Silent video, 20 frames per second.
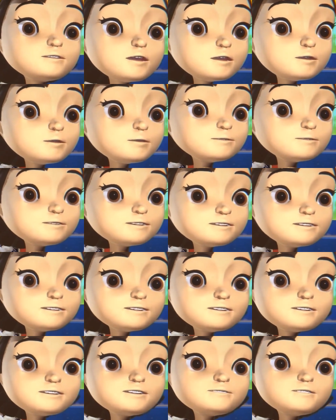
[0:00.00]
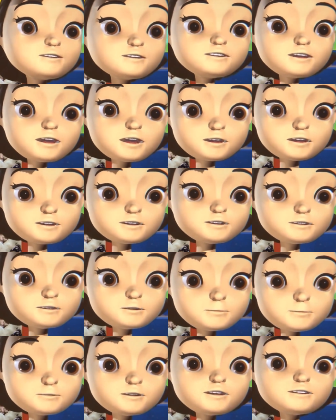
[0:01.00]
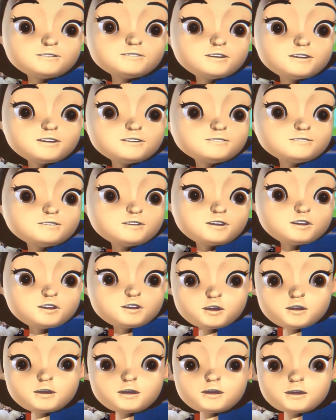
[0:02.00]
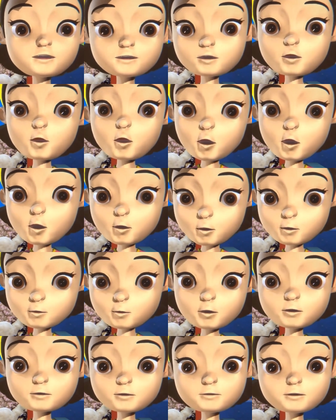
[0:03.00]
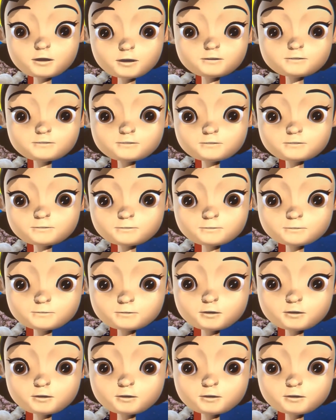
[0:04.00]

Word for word: Not only does this affect us, but it affects fish and all aquatic life.